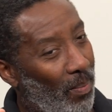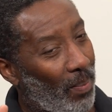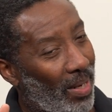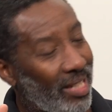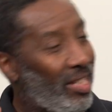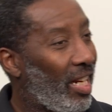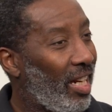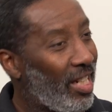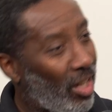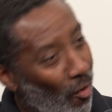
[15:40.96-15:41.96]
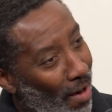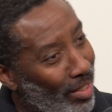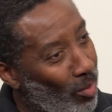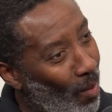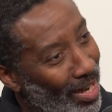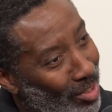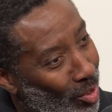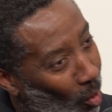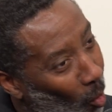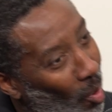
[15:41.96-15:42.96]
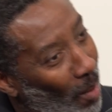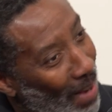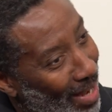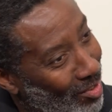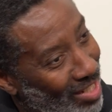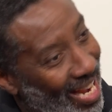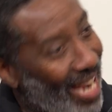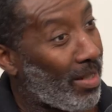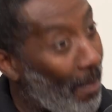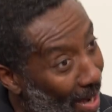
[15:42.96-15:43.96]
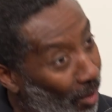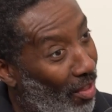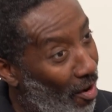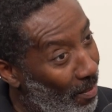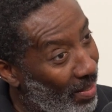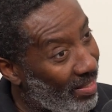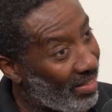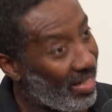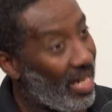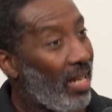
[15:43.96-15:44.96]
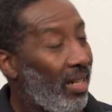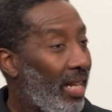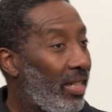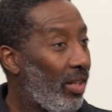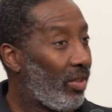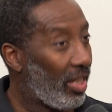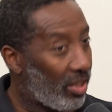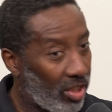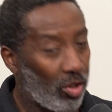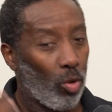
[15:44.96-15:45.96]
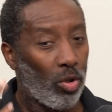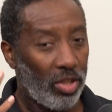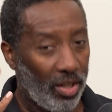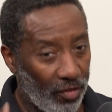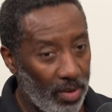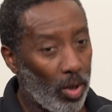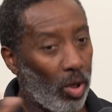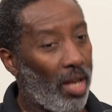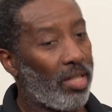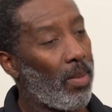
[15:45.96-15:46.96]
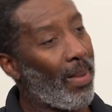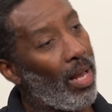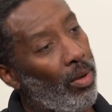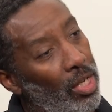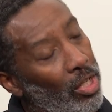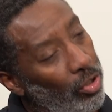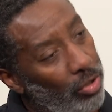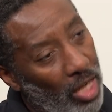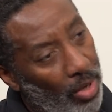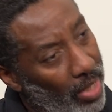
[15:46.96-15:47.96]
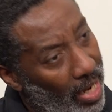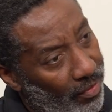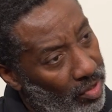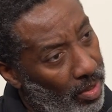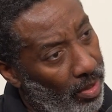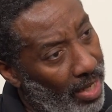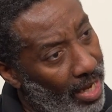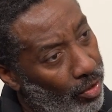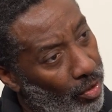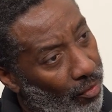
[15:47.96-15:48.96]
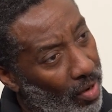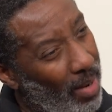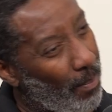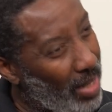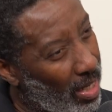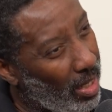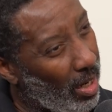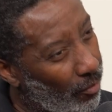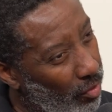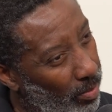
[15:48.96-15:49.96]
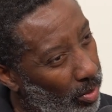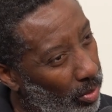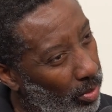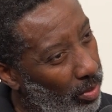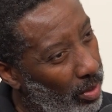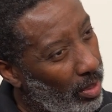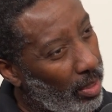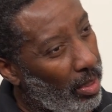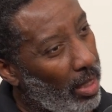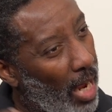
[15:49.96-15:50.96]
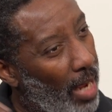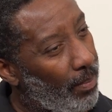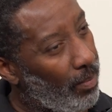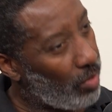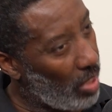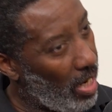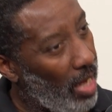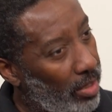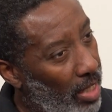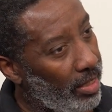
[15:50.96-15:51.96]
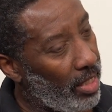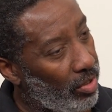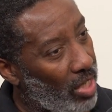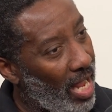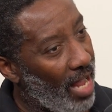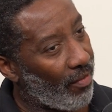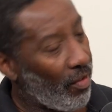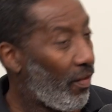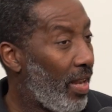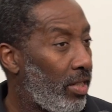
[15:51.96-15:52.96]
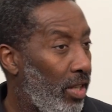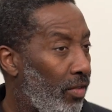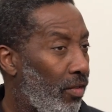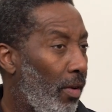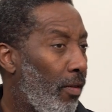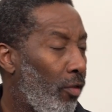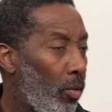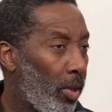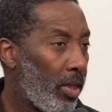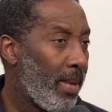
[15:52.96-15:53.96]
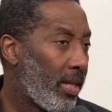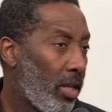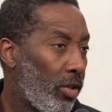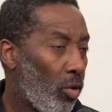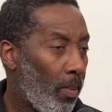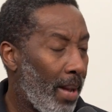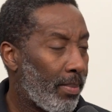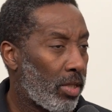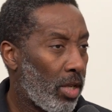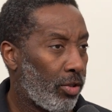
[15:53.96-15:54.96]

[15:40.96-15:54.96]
politically correct way to talk about it as a male therapist. Is to talk to female clients about, you don't have to lay on your front and be uncomfortable to have effective full body massage or back massage.